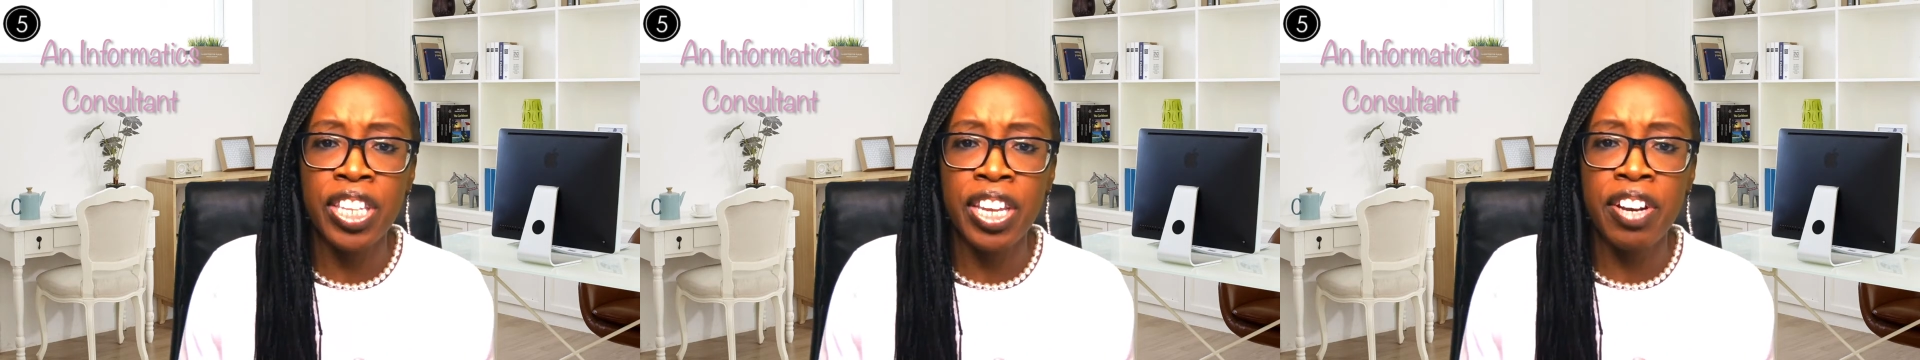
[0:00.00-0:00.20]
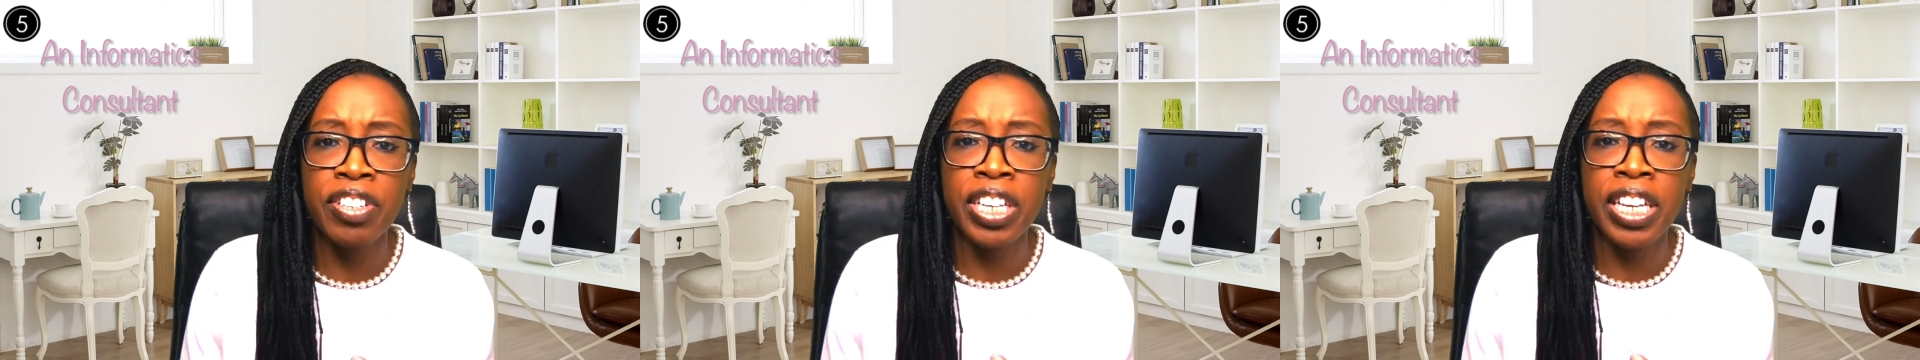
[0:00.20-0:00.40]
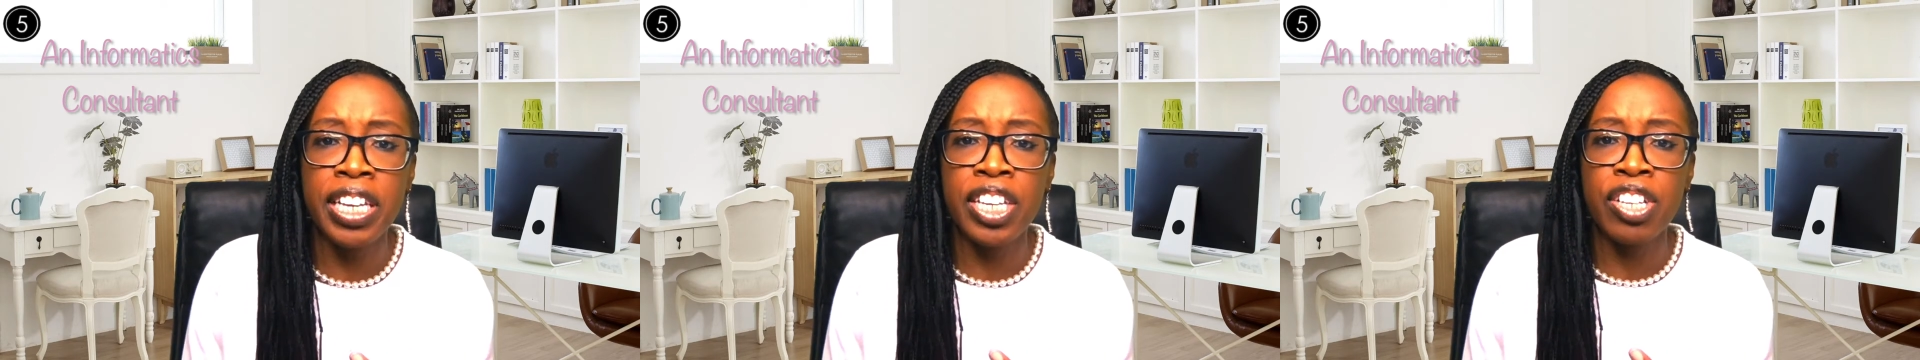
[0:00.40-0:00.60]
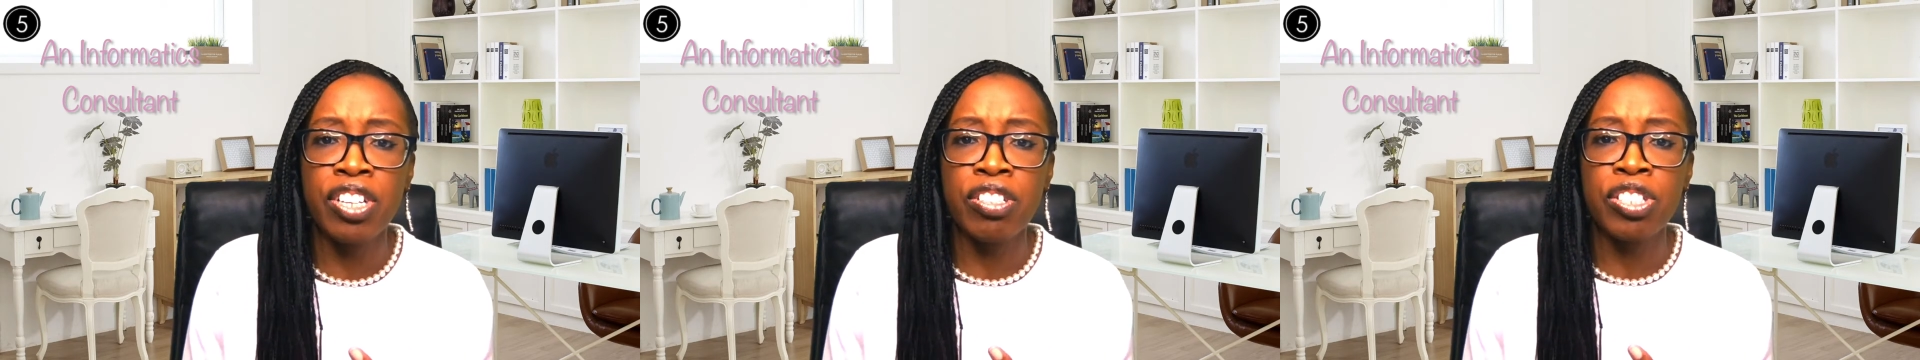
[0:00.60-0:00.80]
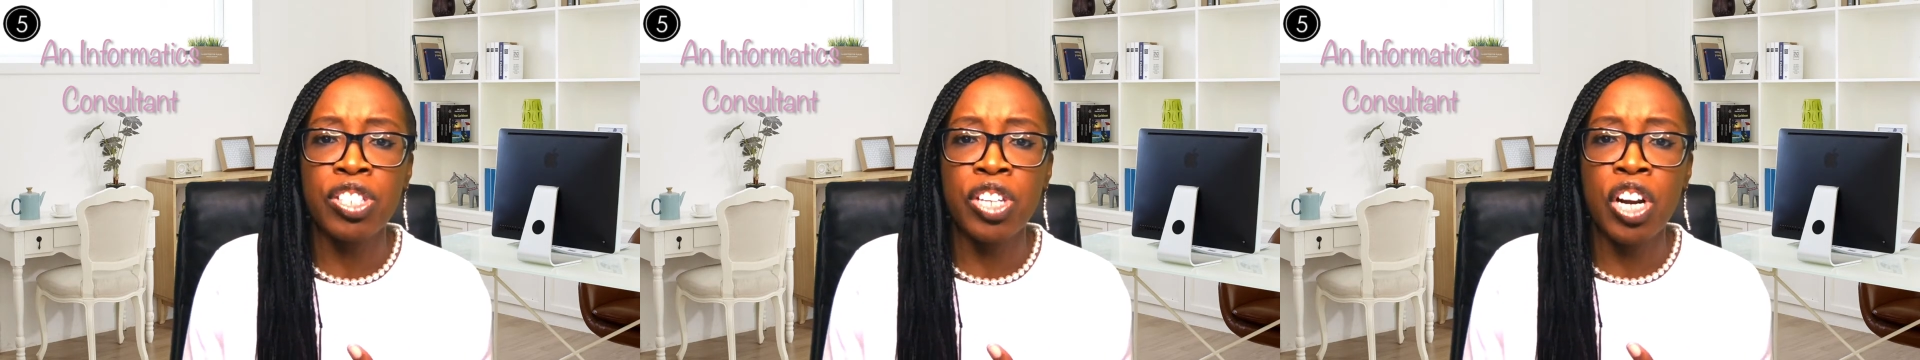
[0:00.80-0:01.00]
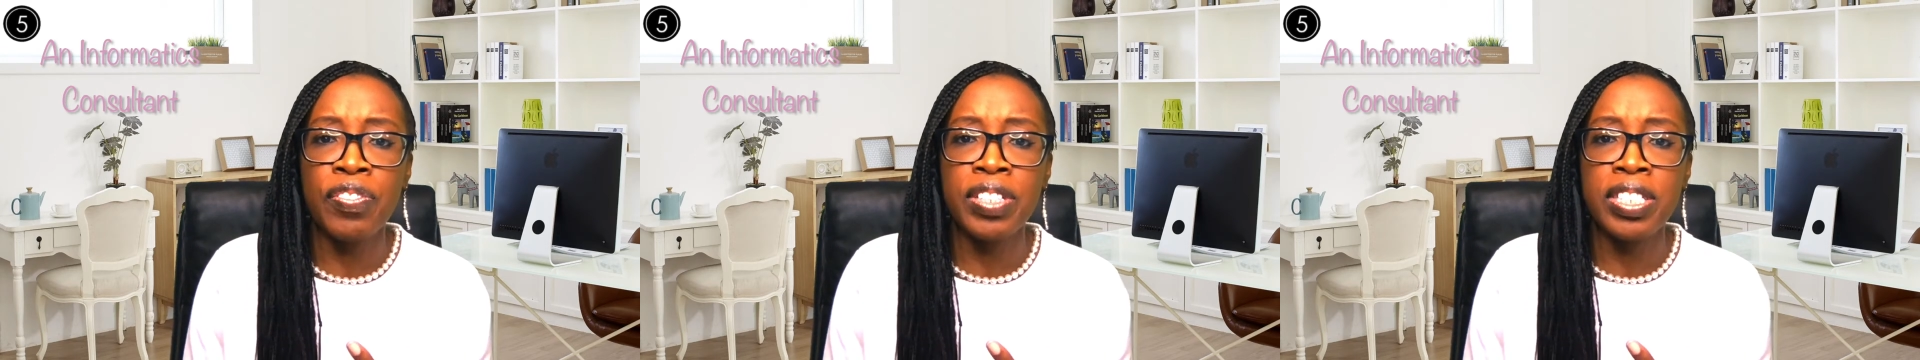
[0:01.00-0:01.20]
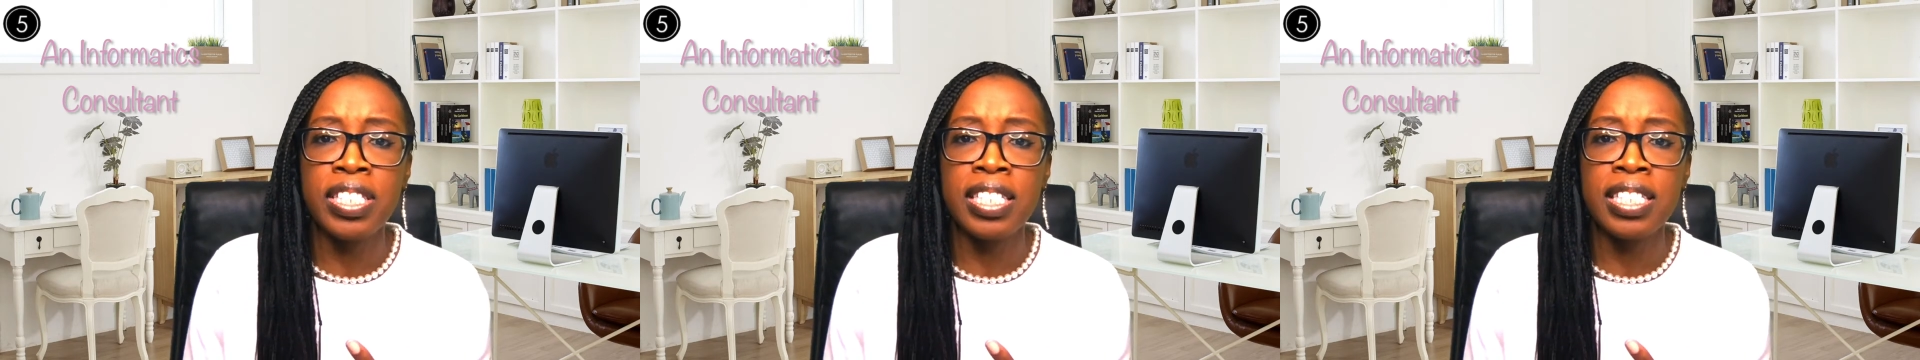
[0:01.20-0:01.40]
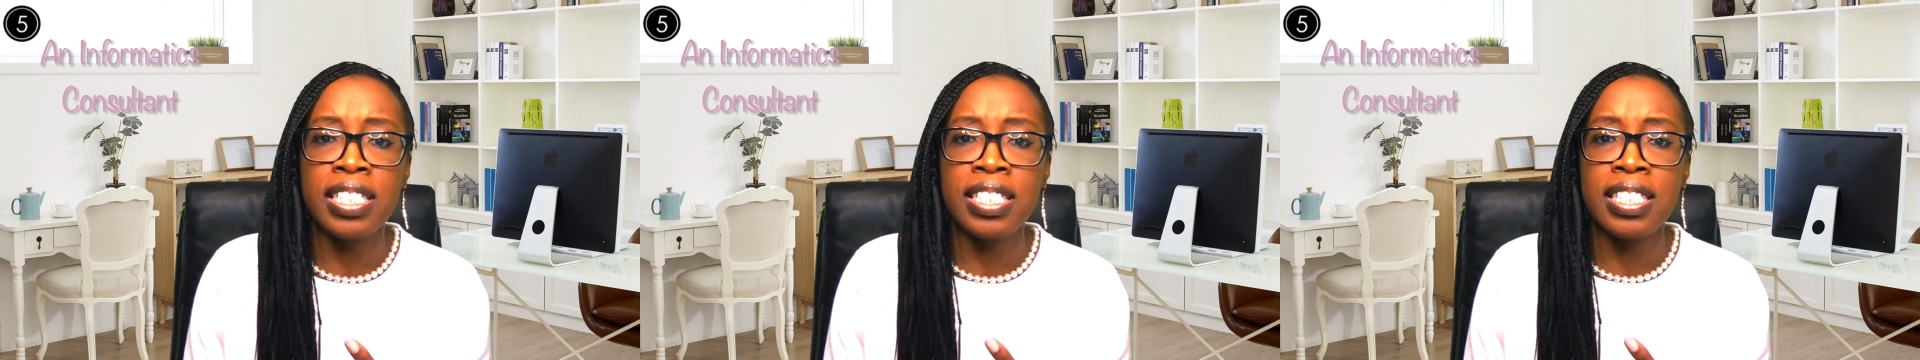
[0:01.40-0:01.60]
They're needing your
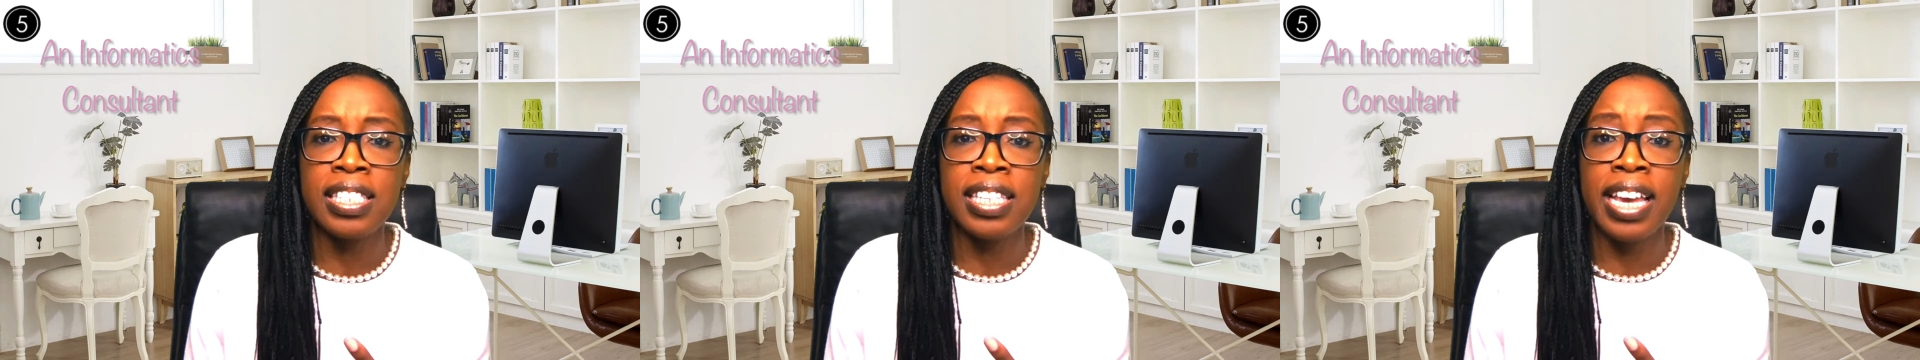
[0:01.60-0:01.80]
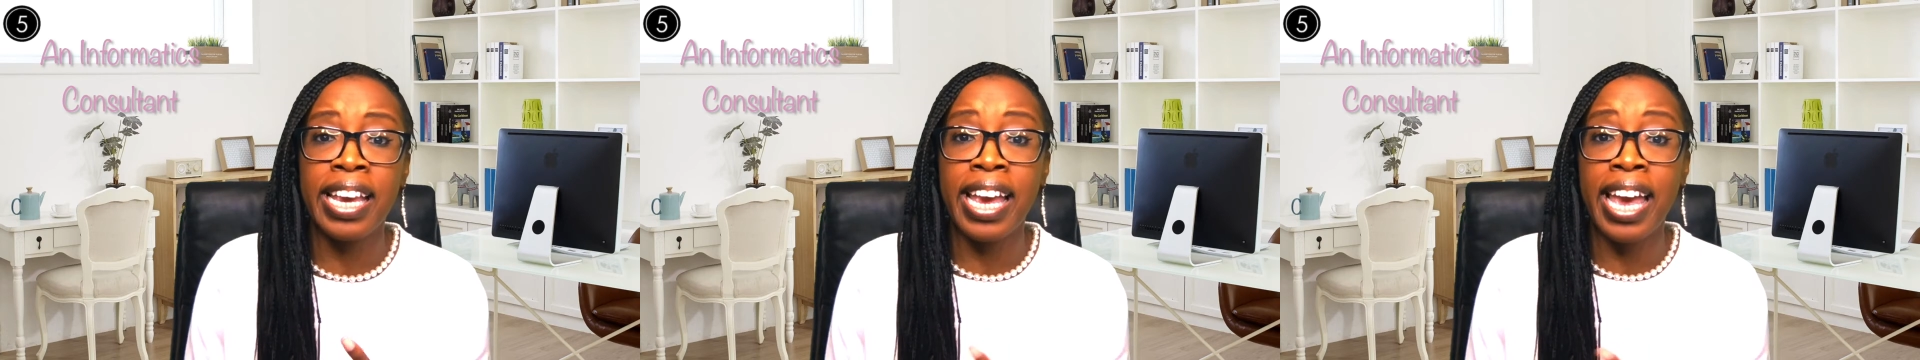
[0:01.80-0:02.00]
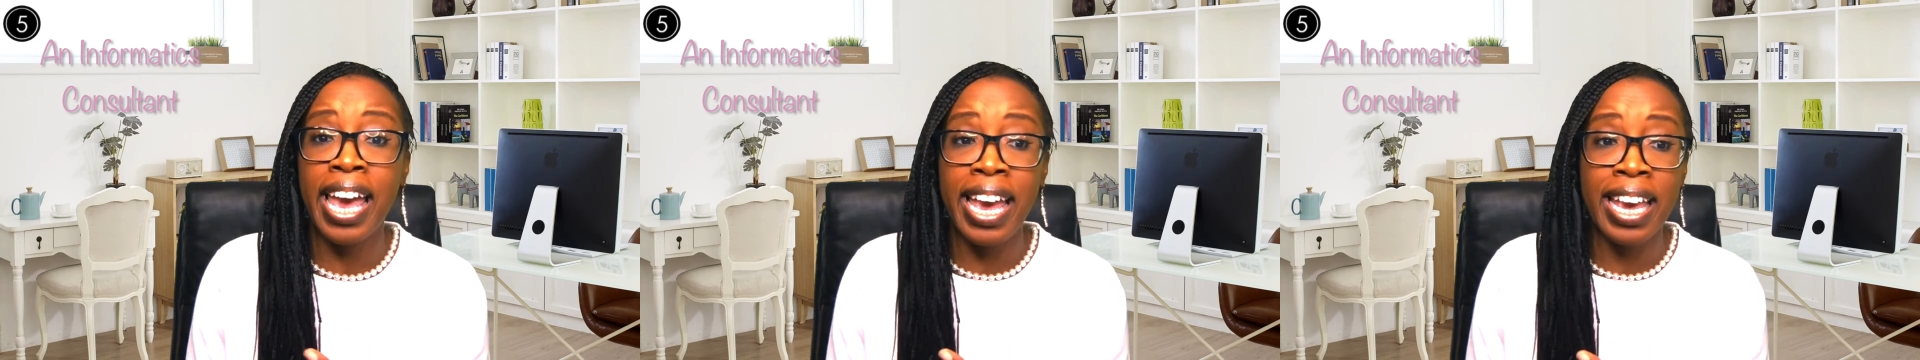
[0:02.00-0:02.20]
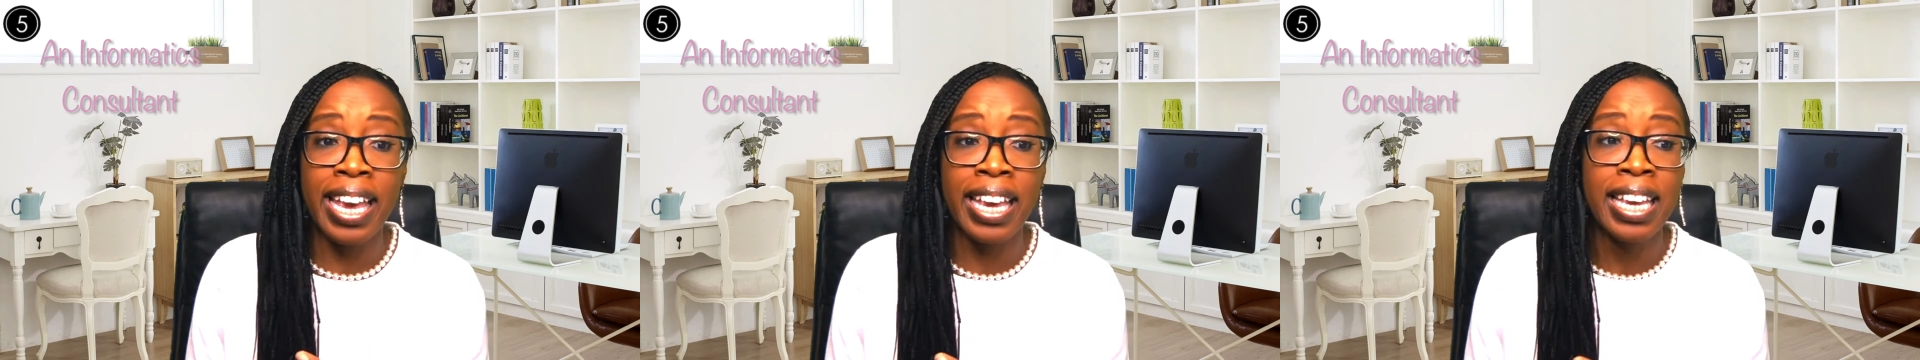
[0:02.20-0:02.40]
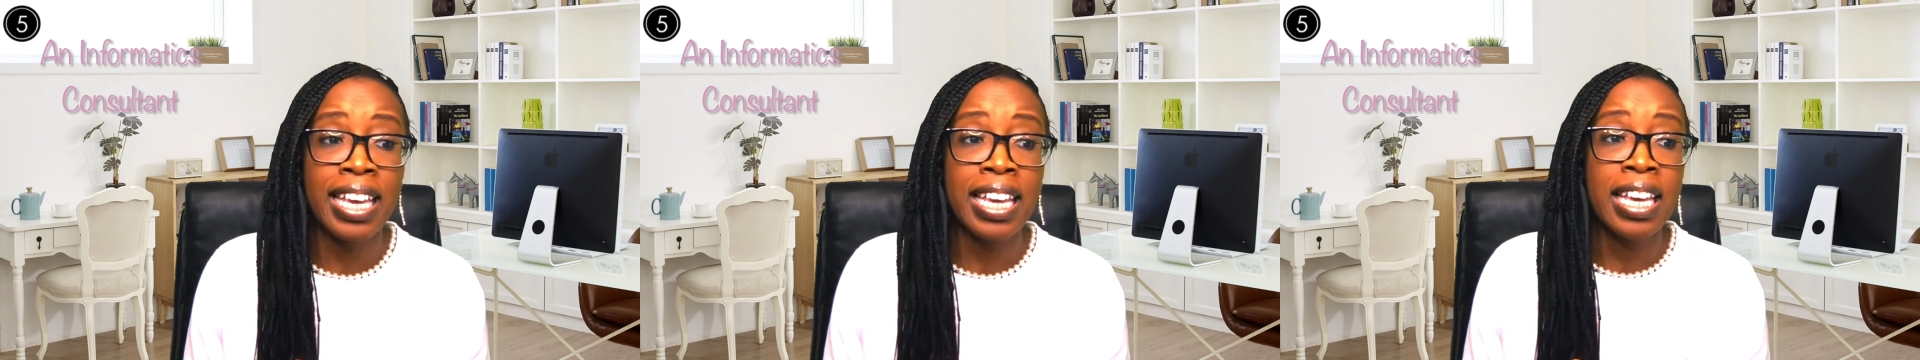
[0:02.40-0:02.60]
services to say, hey,